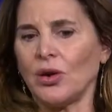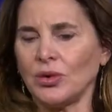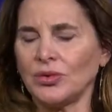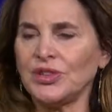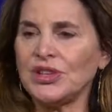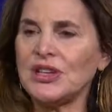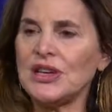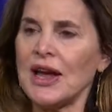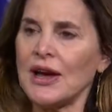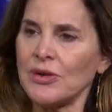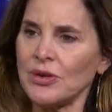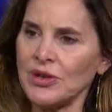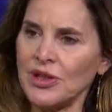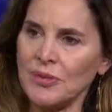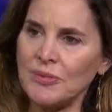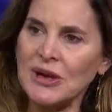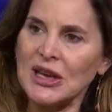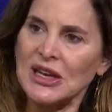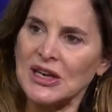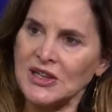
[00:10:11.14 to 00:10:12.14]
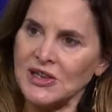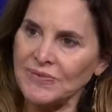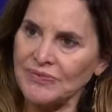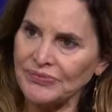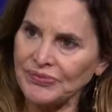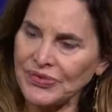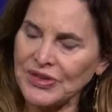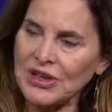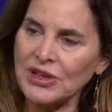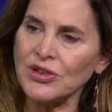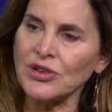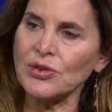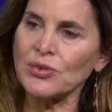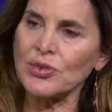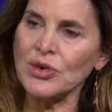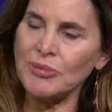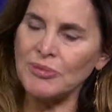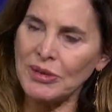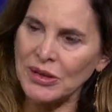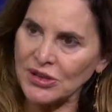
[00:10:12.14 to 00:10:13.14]
only now are they beginning you know, they're
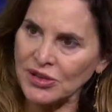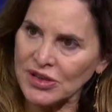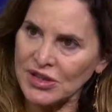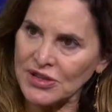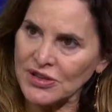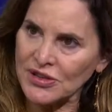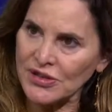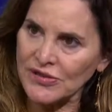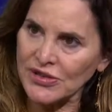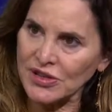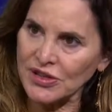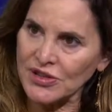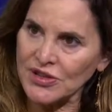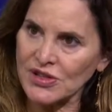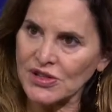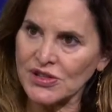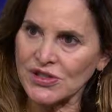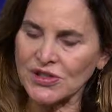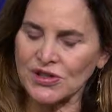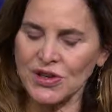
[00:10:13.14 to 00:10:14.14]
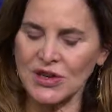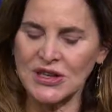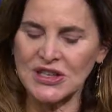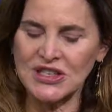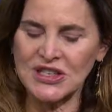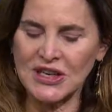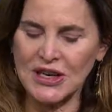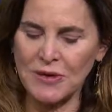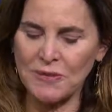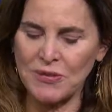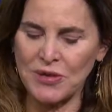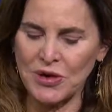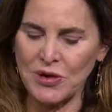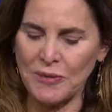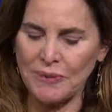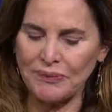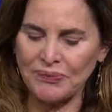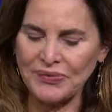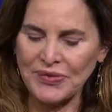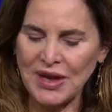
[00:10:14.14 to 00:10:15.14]
rebuilding their villages, trying to keep their
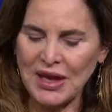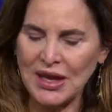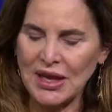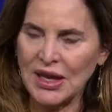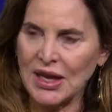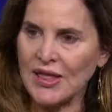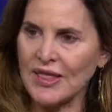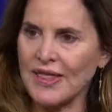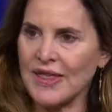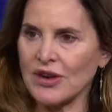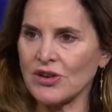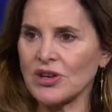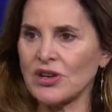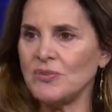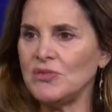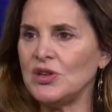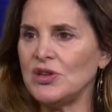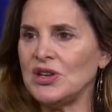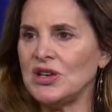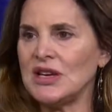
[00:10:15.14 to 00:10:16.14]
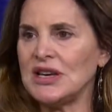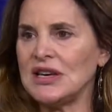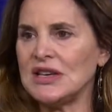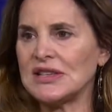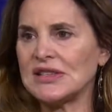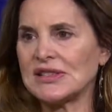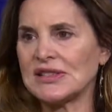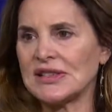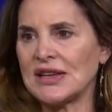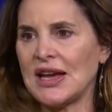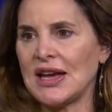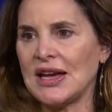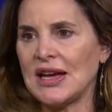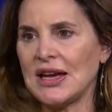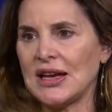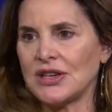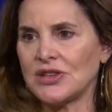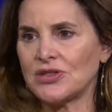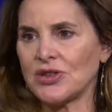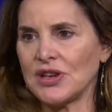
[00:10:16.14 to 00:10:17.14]
communities,
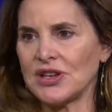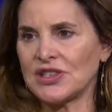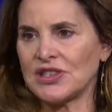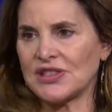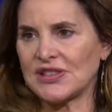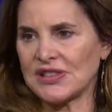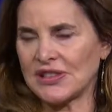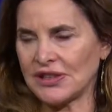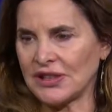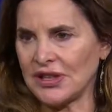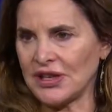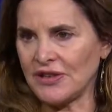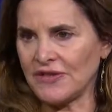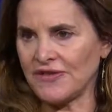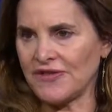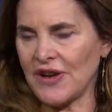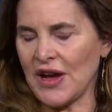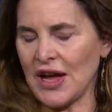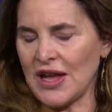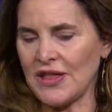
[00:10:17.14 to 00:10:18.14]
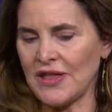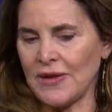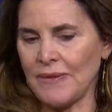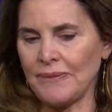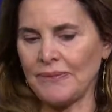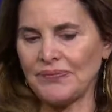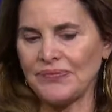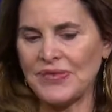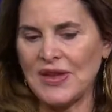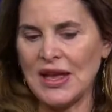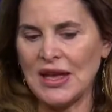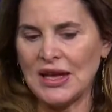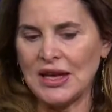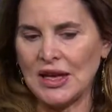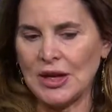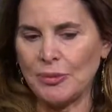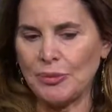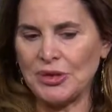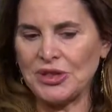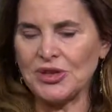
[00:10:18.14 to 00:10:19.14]
trying to solidify them.
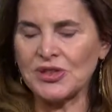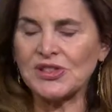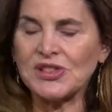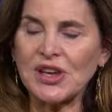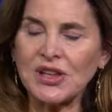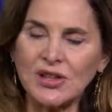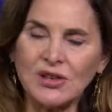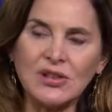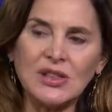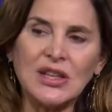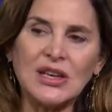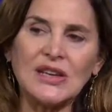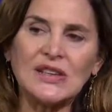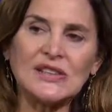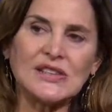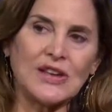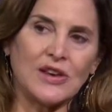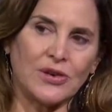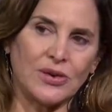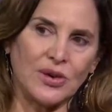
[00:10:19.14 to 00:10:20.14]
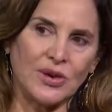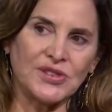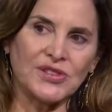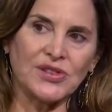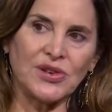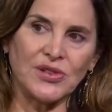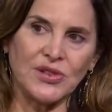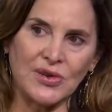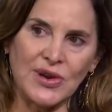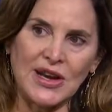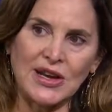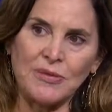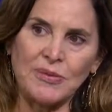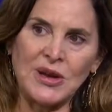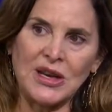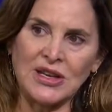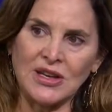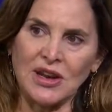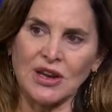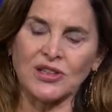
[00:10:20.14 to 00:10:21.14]
But there's other things that are also their
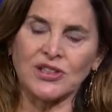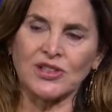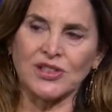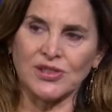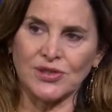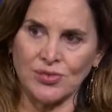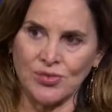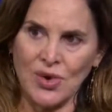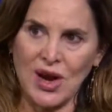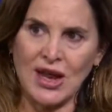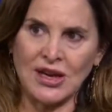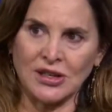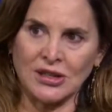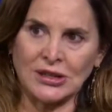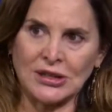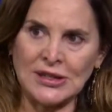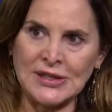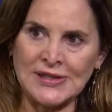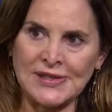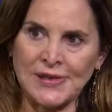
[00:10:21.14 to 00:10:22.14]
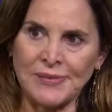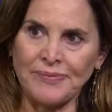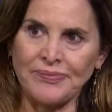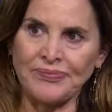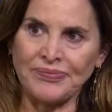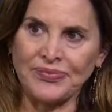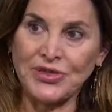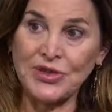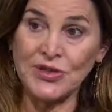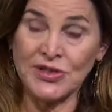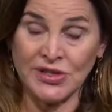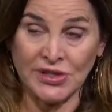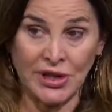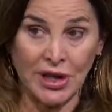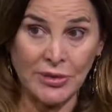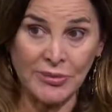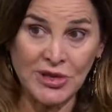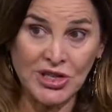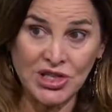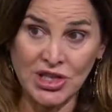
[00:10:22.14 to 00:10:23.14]
enemy, not just radicalism. There's
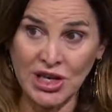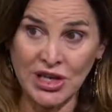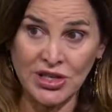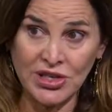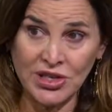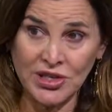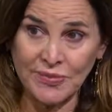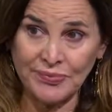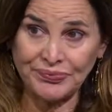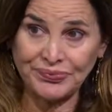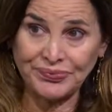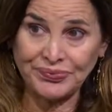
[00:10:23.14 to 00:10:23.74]
climate change,